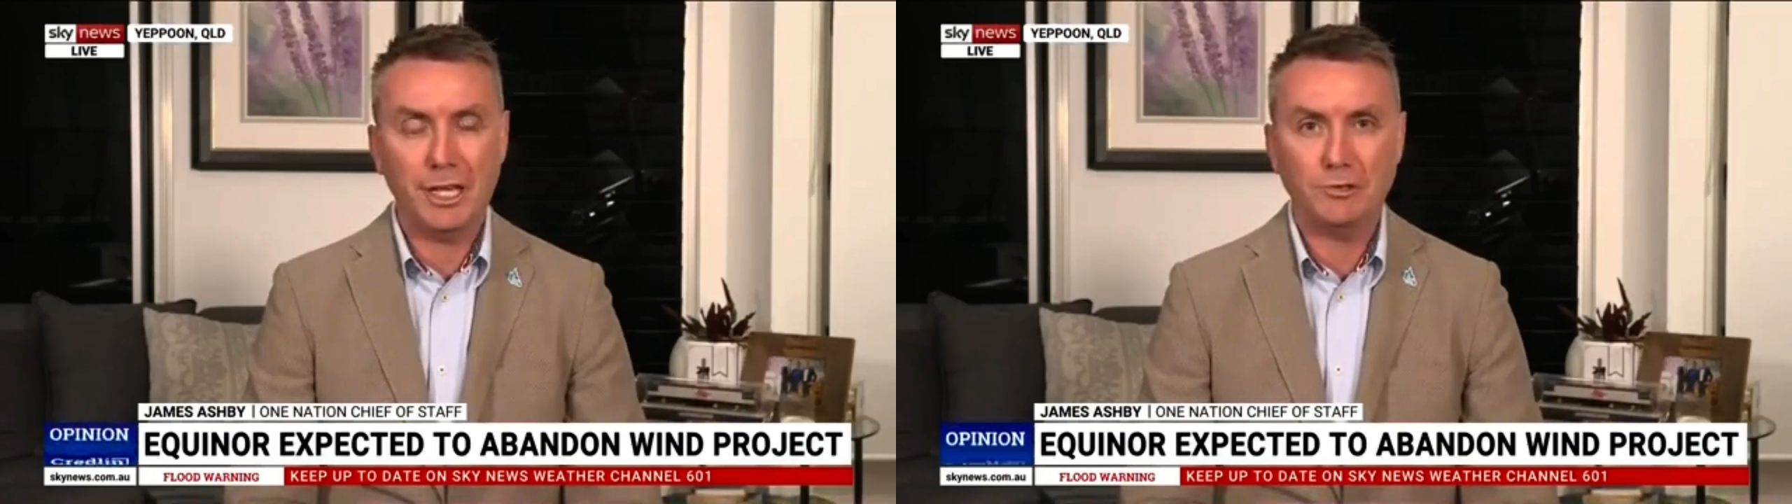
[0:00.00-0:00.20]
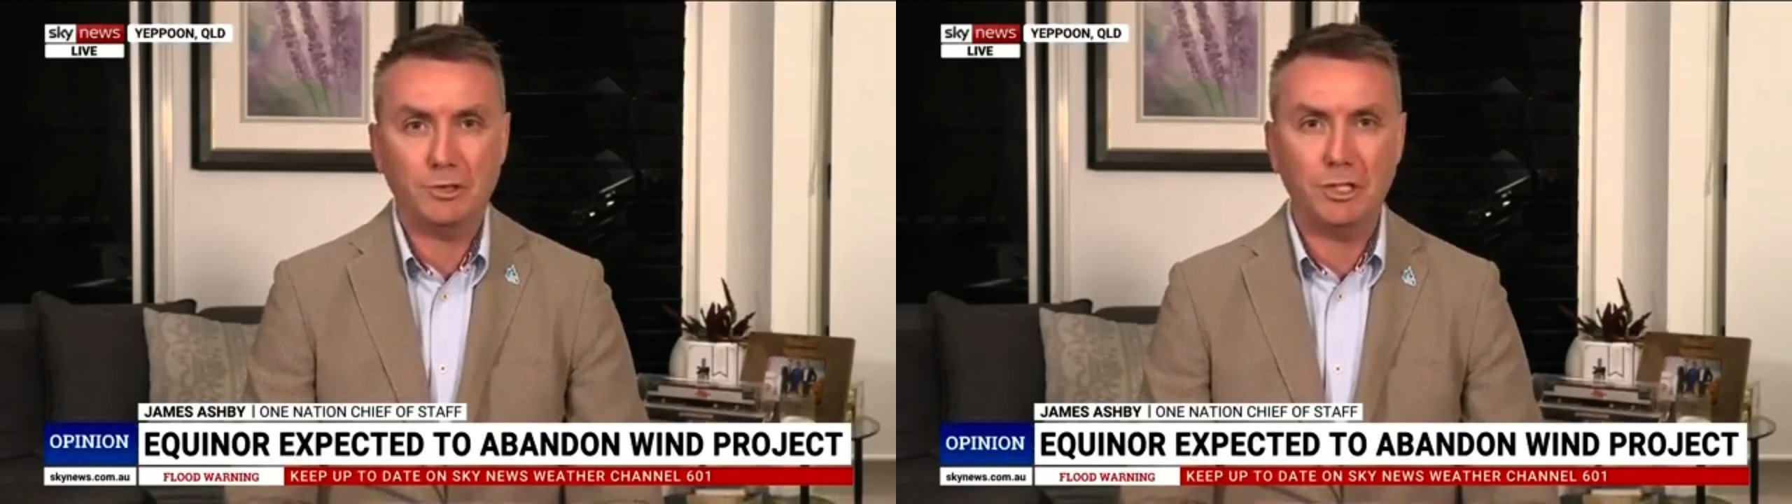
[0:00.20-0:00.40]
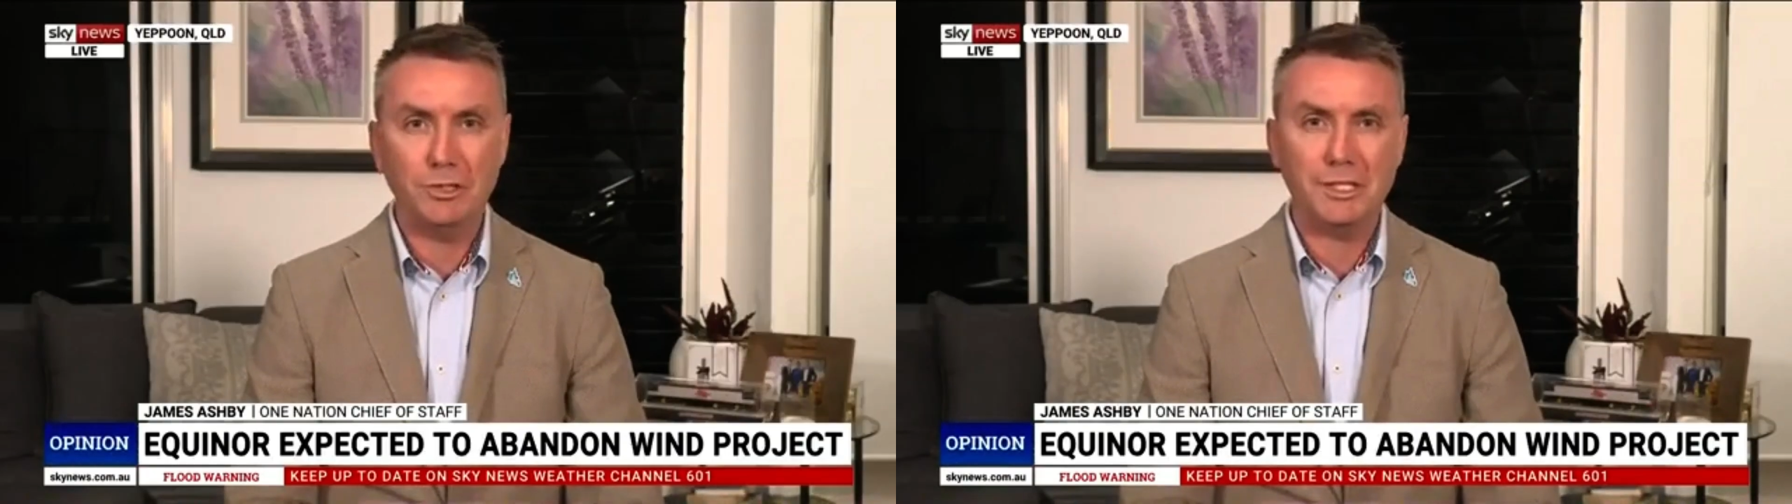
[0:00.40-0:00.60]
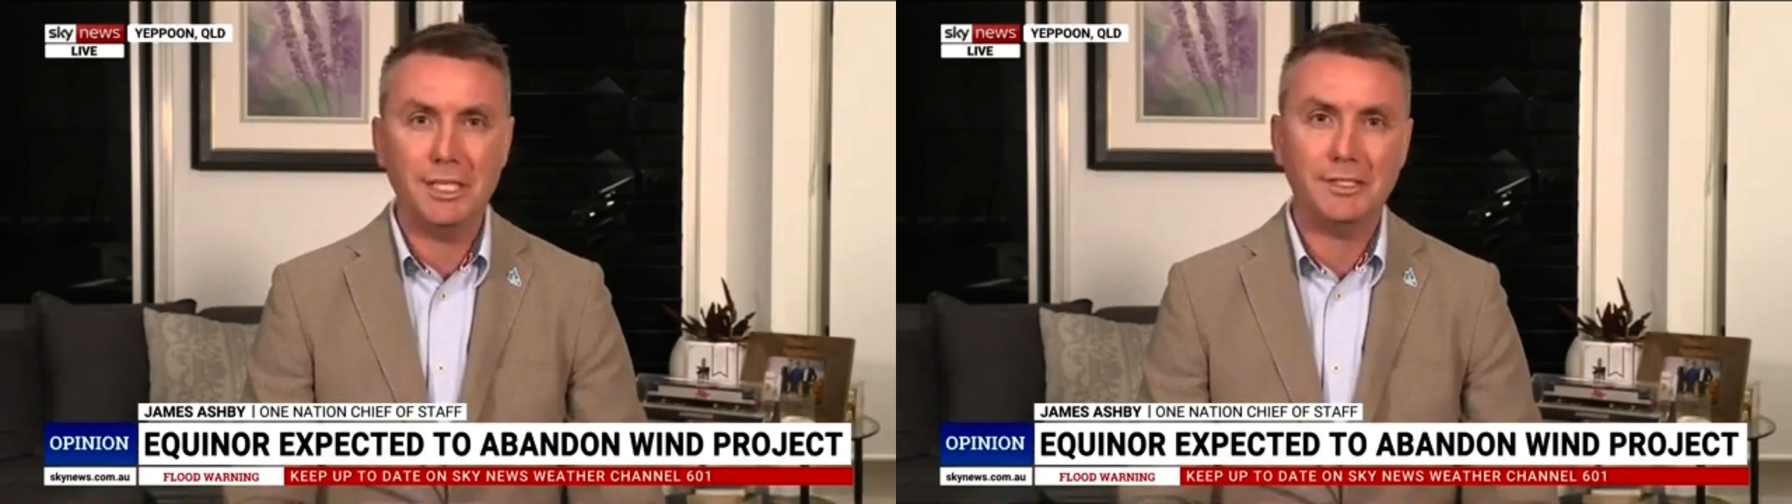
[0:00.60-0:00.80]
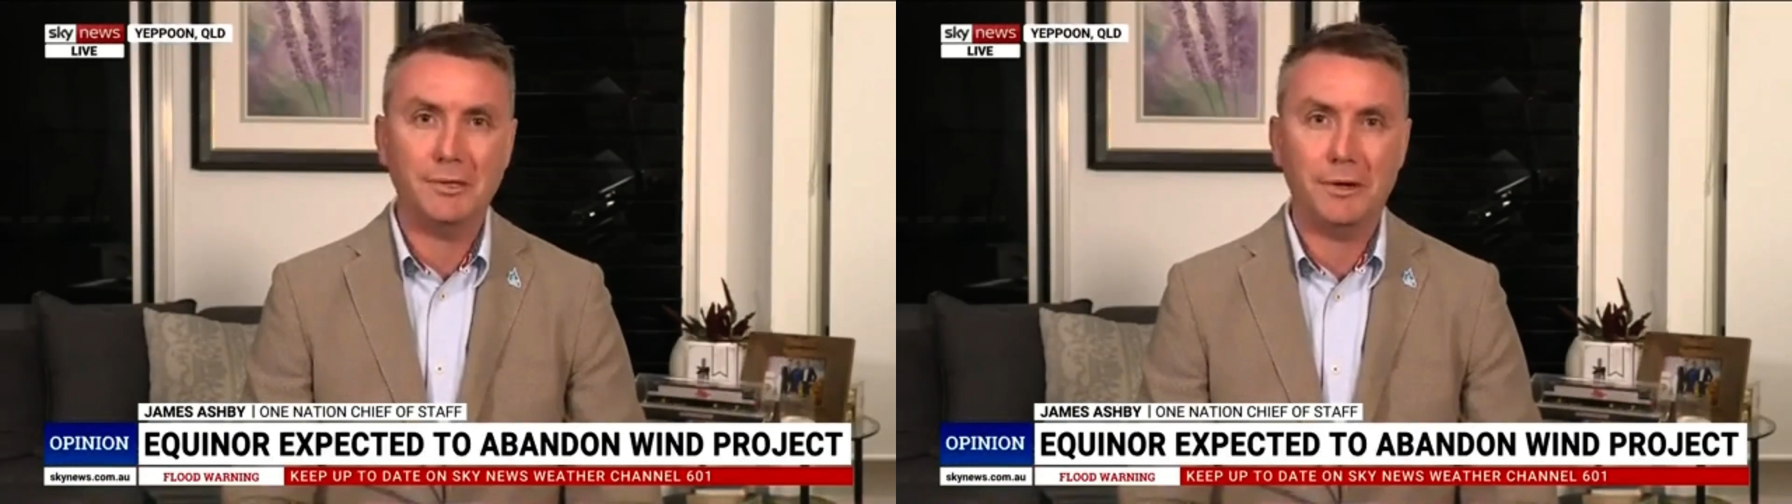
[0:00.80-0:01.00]
introduced
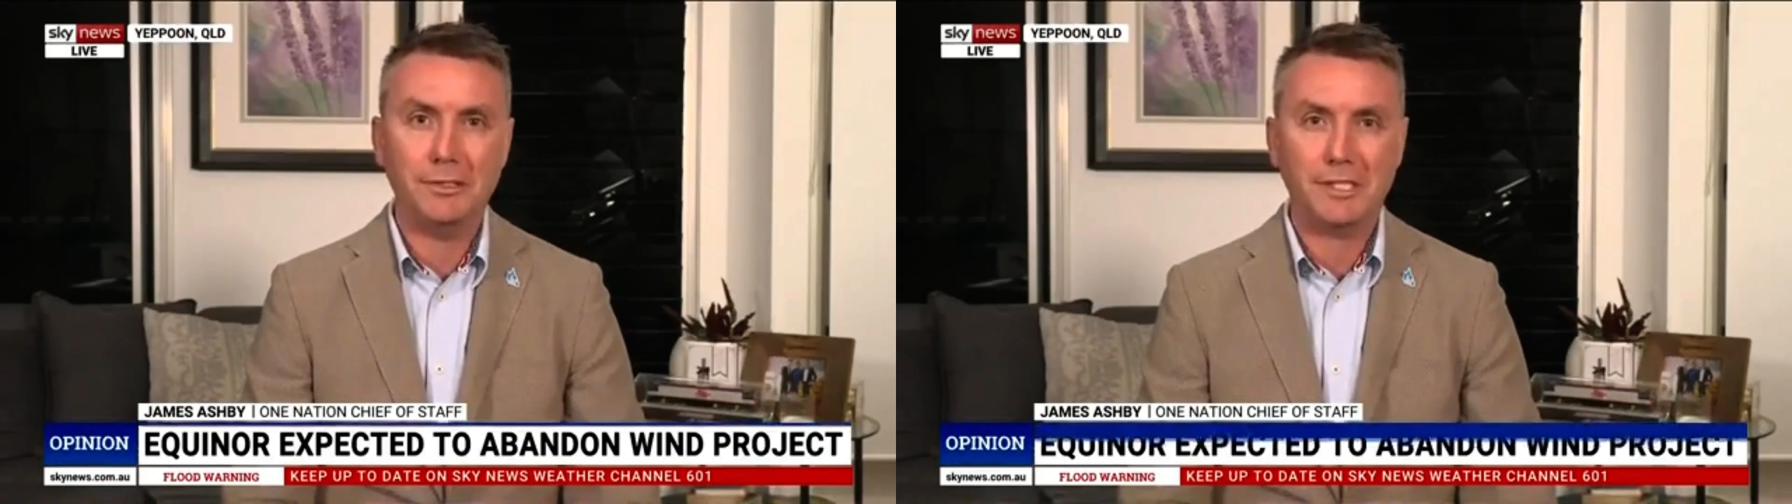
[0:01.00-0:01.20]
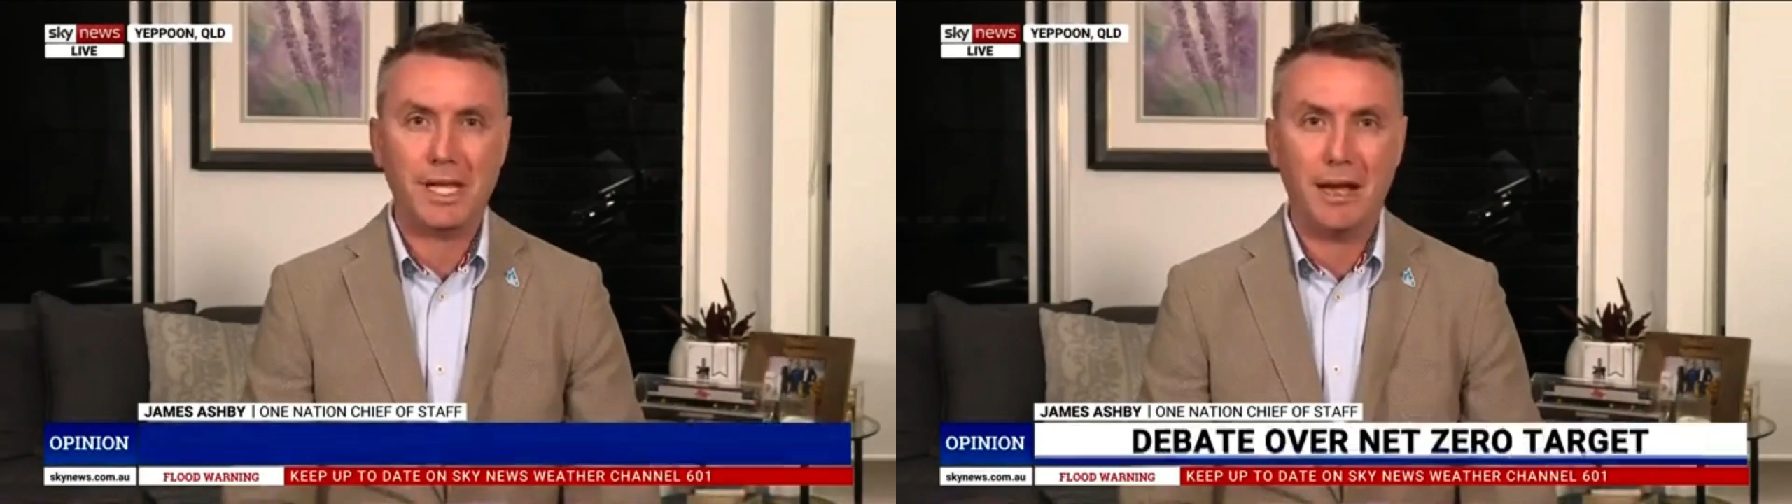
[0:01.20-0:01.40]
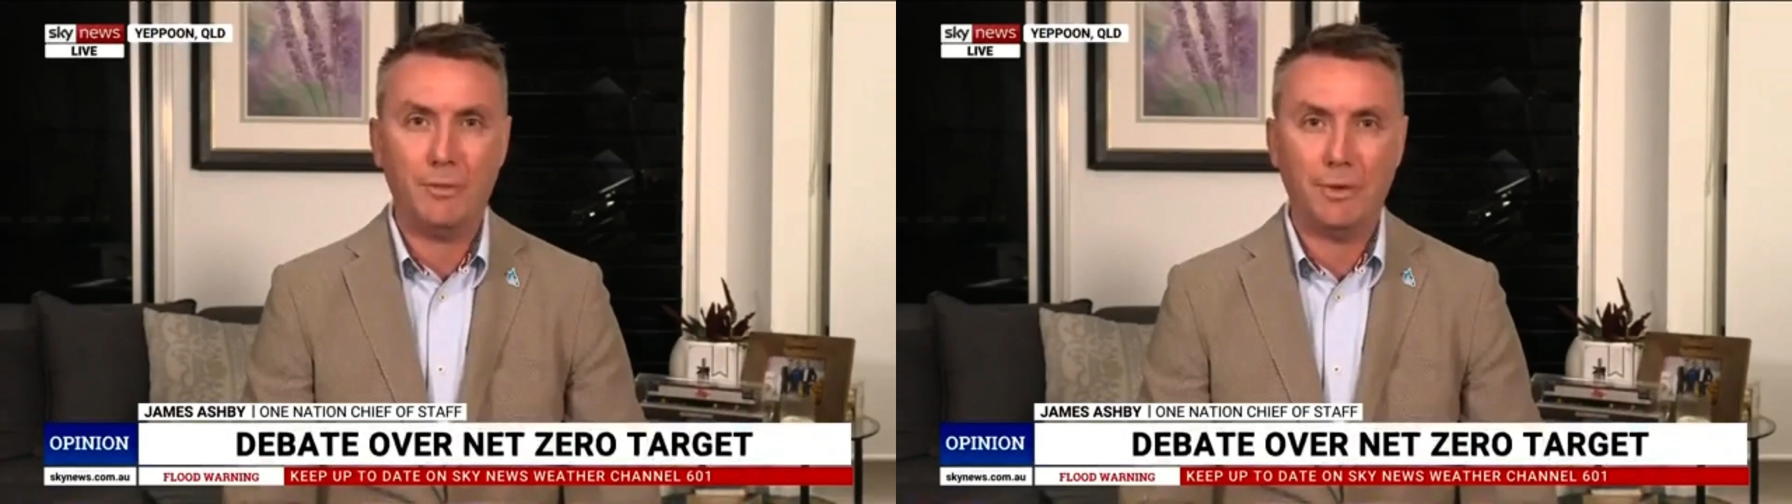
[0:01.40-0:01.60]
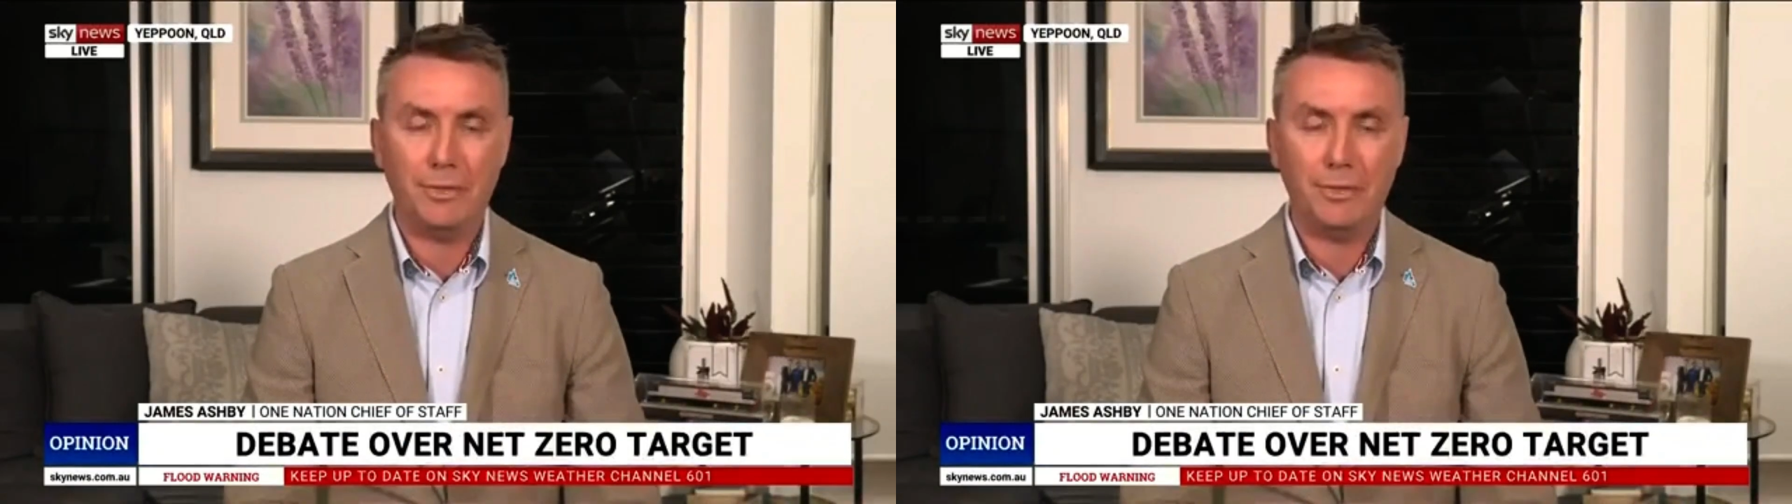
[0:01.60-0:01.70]
net zero to start with.